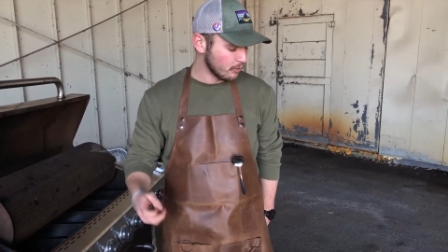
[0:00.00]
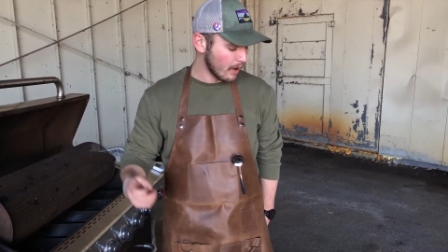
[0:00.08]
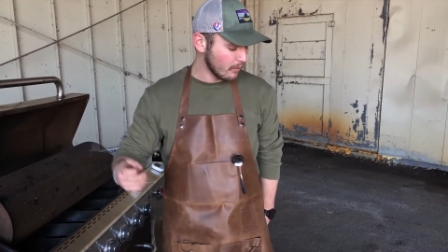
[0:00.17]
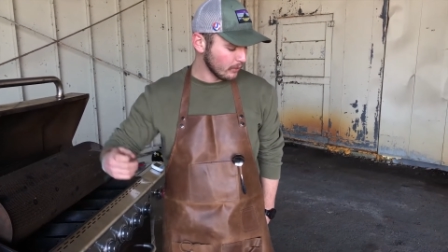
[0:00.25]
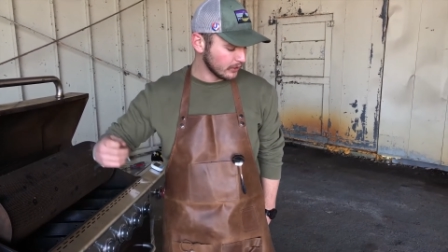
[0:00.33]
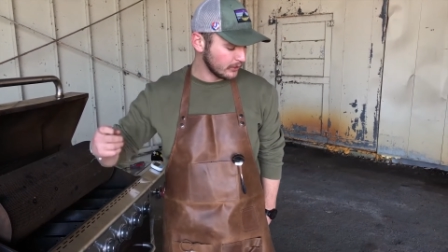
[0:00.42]

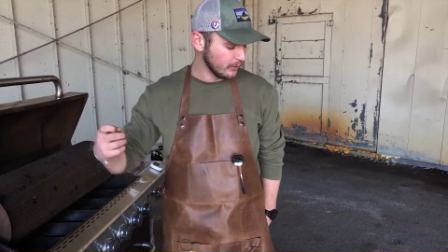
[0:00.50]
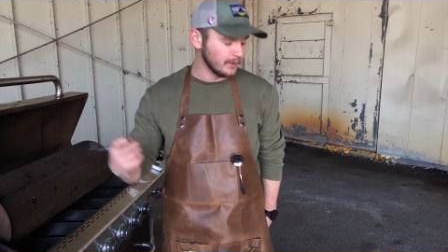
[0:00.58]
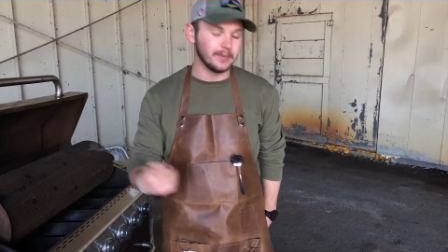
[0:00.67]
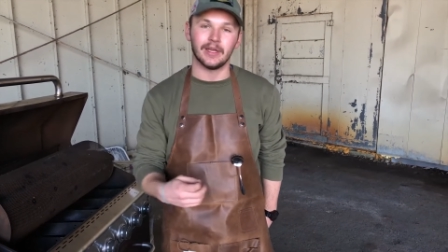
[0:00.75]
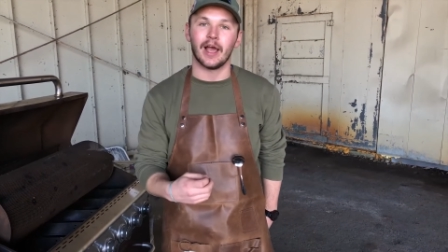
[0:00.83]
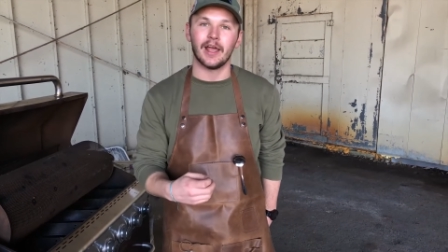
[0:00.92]
what we're
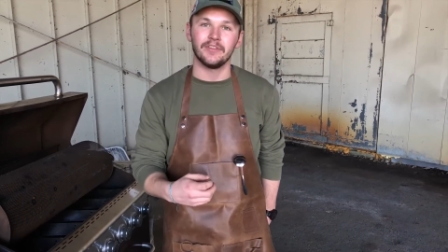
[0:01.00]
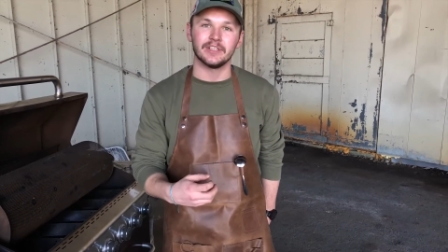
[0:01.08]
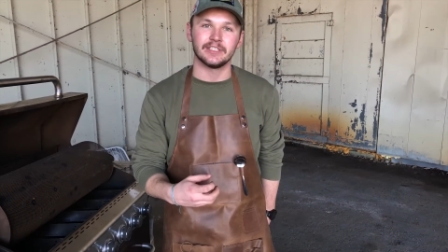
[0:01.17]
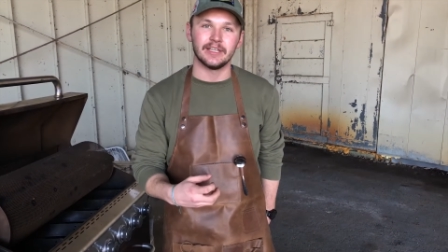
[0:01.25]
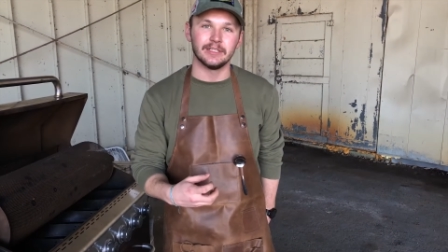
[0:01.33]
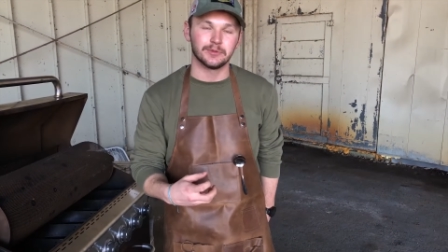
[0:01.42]
doing behind the
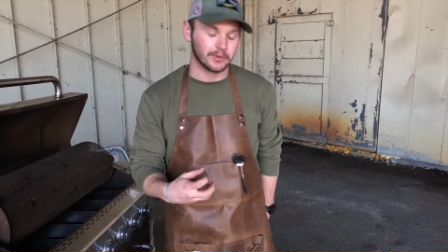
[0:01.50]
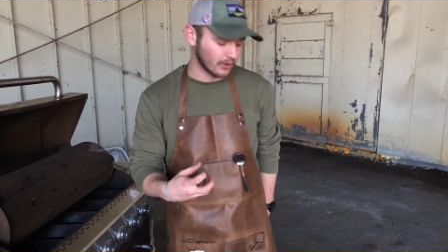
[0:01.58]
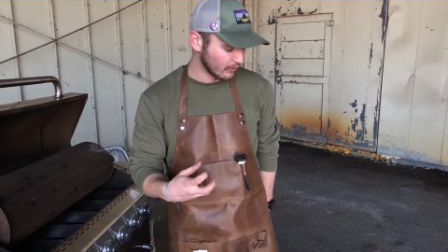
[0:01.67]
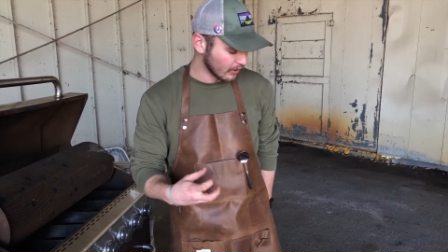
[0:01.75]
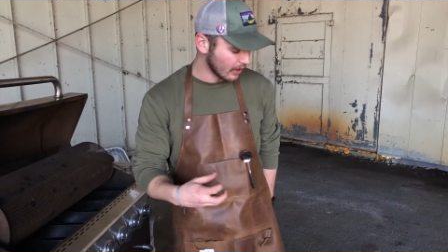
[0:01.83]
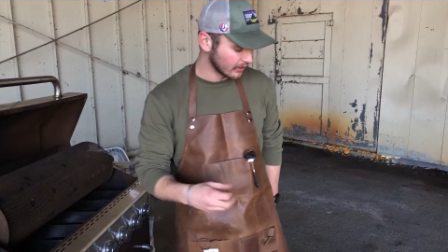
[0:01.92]
scenes with
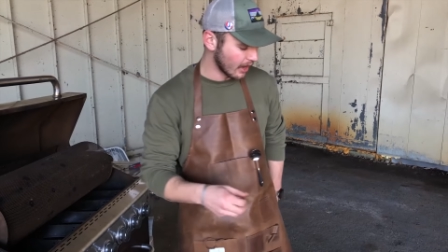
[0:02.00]
our raw